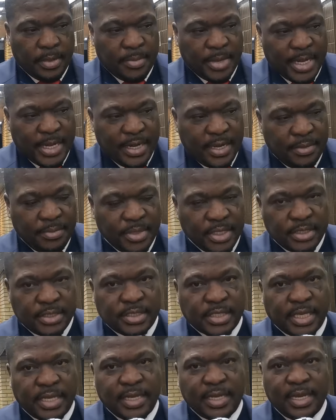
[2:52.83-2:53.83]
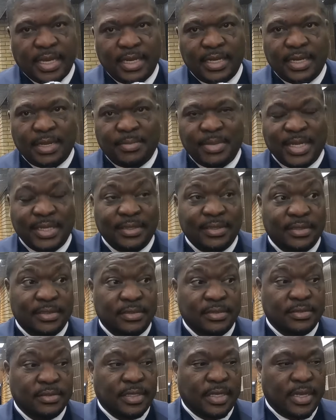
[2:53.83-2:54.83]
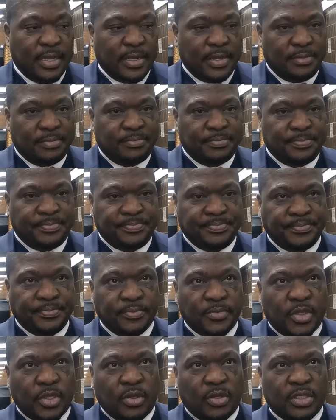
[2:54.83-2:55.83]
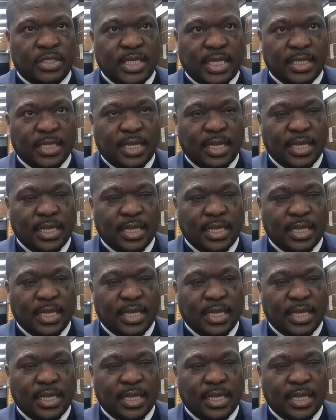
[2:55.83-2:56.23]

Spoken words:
My name is Alderman Dr.